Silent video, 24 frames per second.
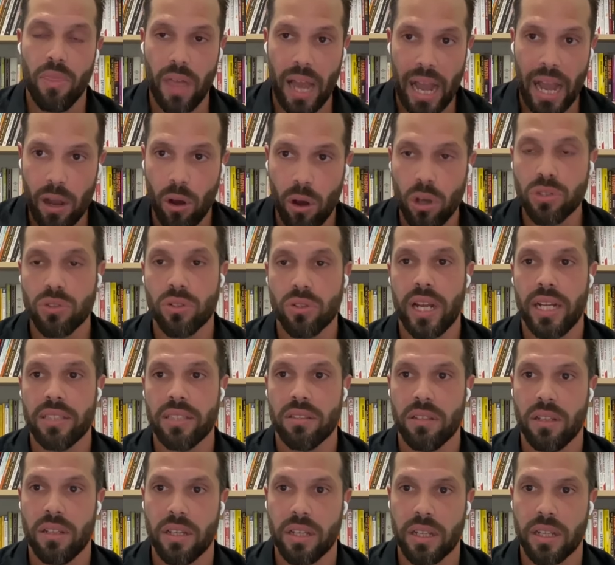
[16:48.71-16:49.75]
I also got
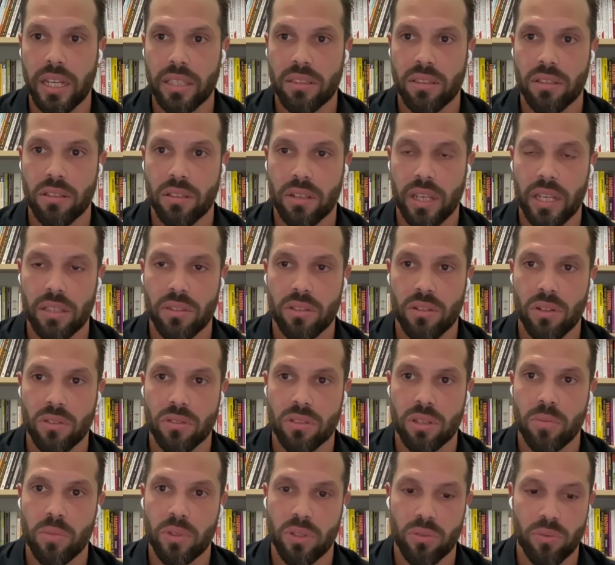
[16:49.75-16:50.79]
to get to know
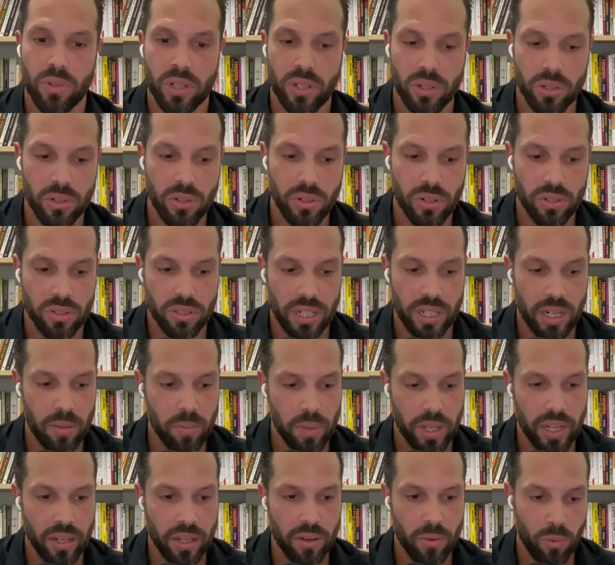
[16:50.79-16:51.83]
some of the recruiters, and I'm
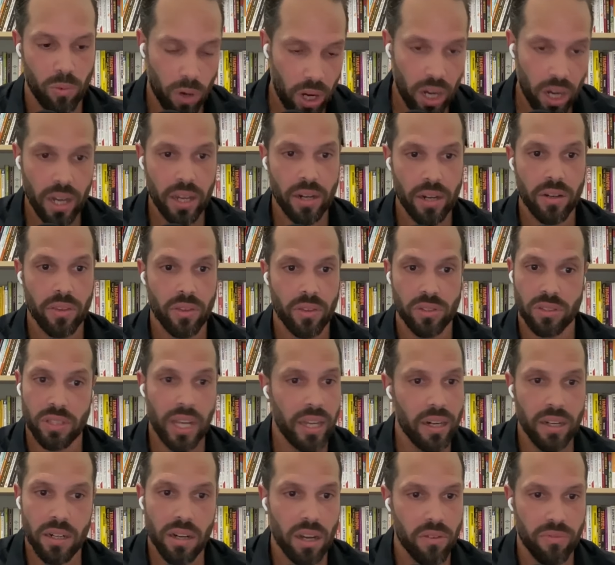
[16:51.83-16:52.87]
like, one, there's
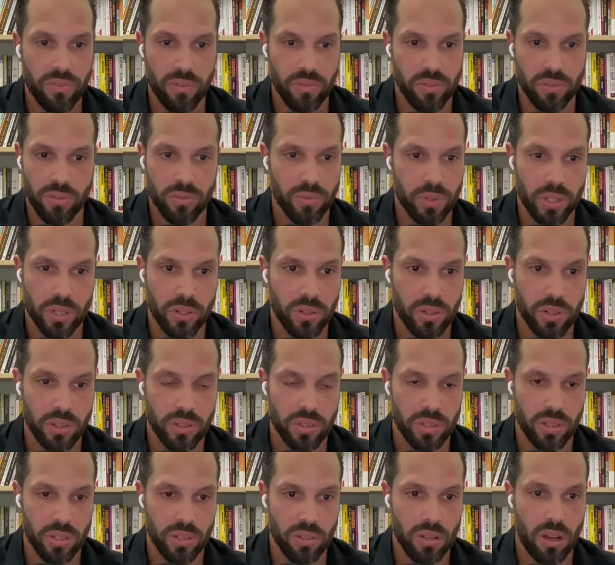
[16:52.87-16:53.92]
not enough of the
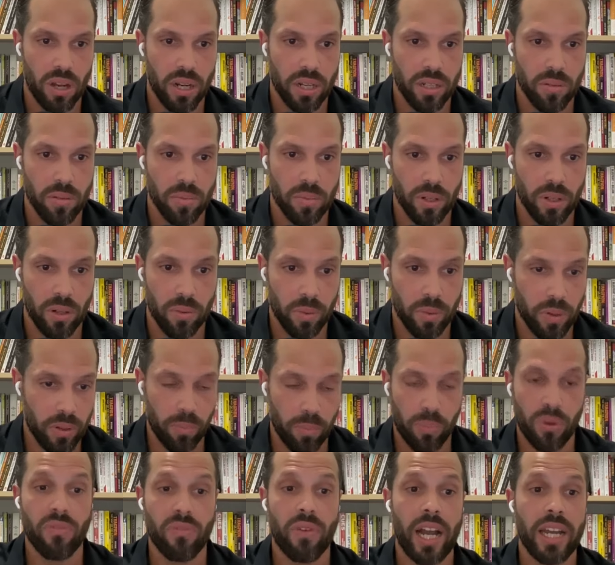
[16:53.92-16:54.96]
recruiters that are talking,
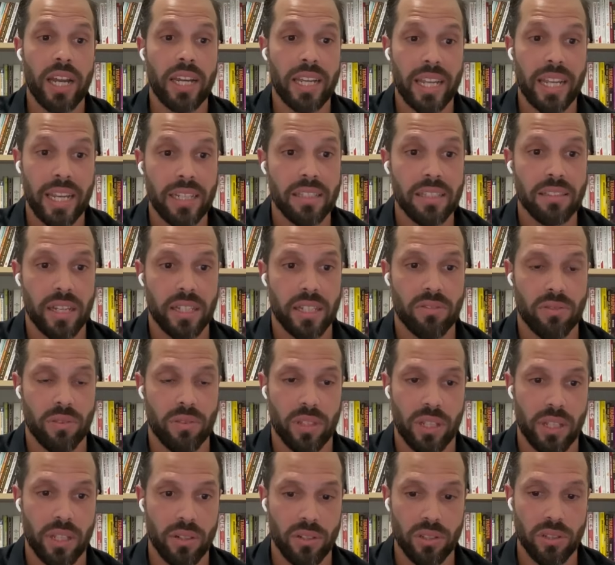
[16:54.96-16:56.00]
providing insights for
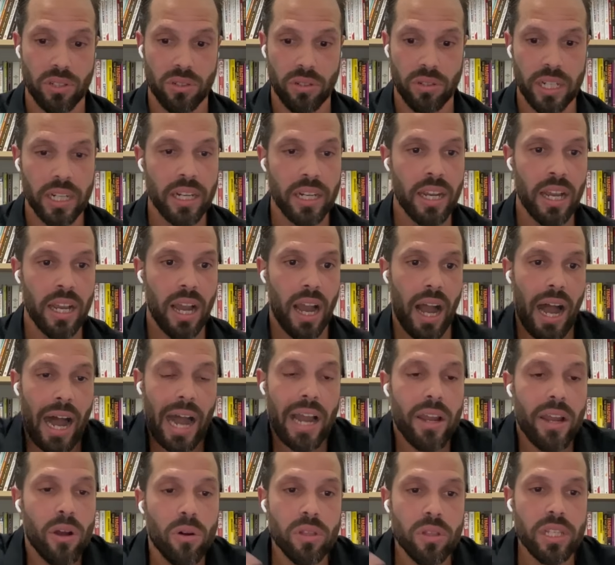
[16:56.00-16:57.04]
the industry.
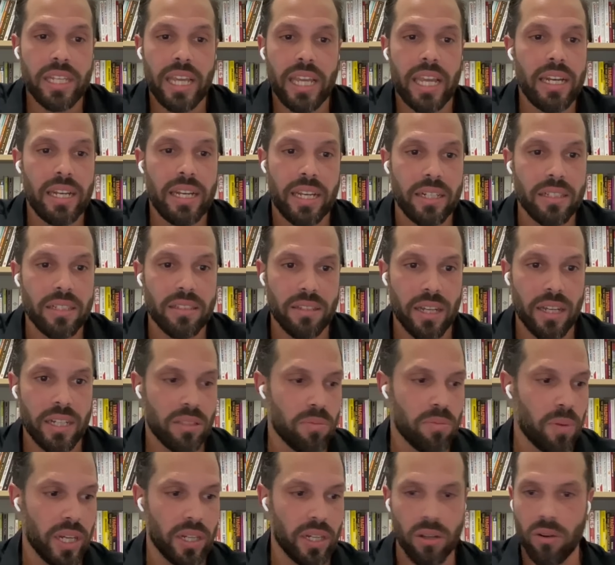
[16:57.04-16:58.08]
I only gain
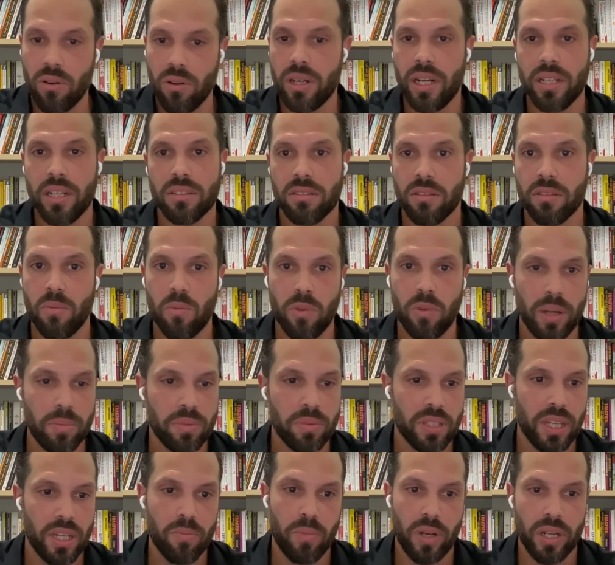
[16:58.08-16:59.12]
insights by going on some
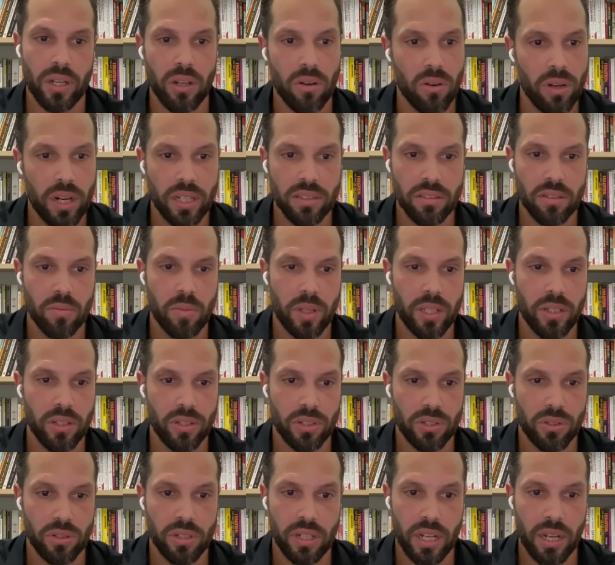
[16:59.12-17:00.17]
website, by going on some
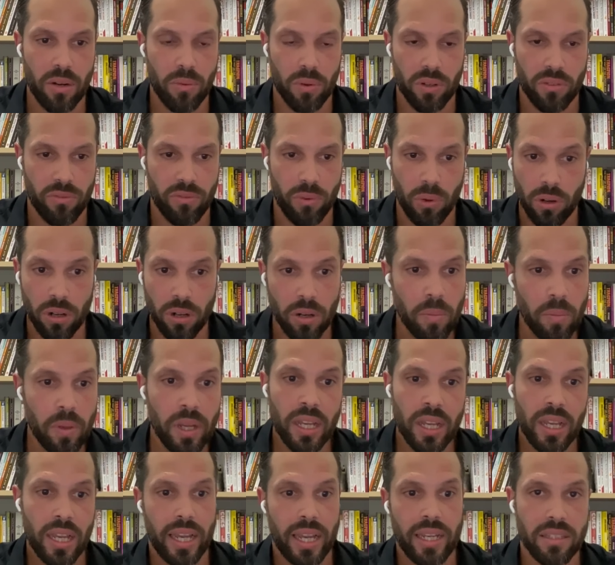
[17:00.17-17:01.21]
industry network forum,
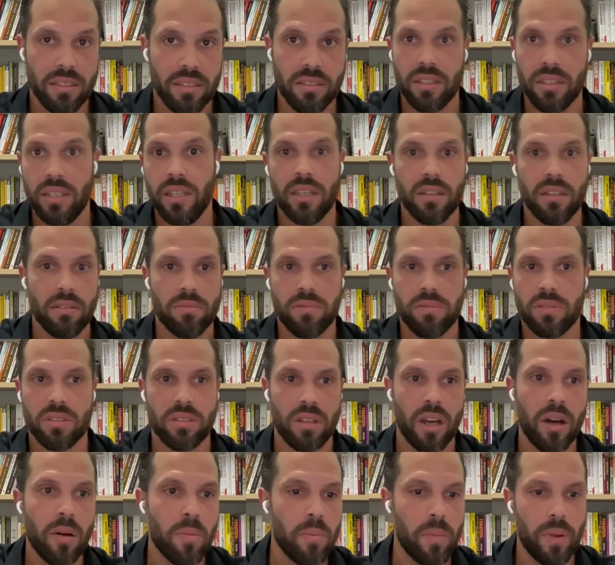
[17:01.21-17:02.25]
and seeing
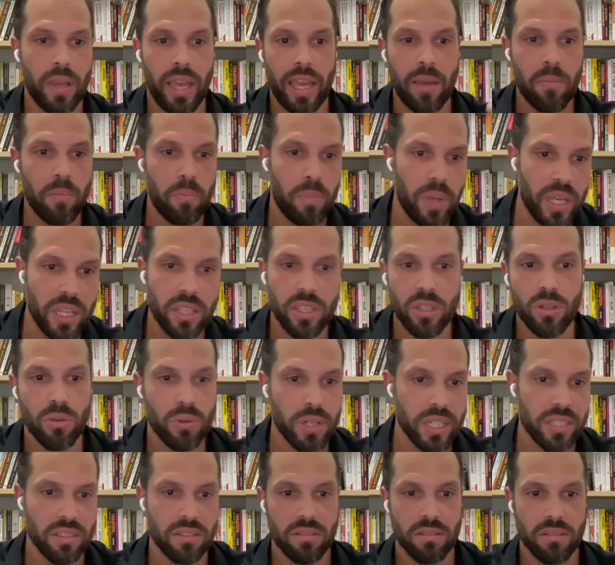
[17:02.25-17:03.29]
some
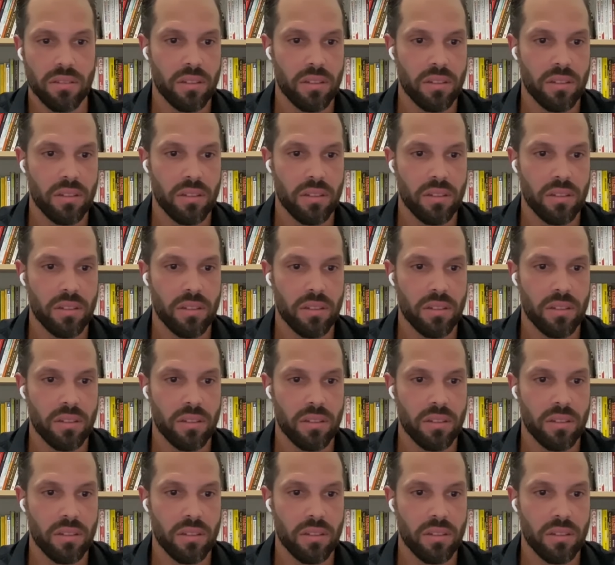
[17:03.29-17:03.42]
ambiguous